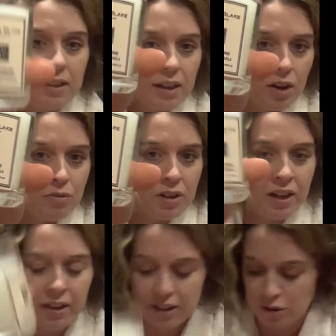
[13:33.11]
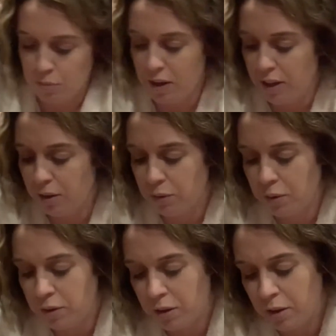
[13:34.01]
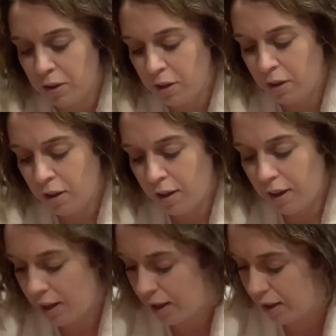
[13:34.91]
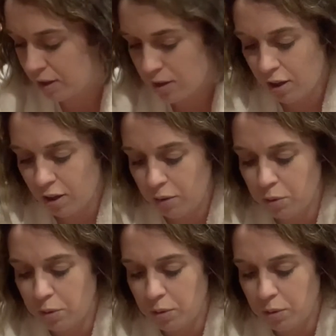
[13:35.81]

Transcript: I really like as well. Um, I will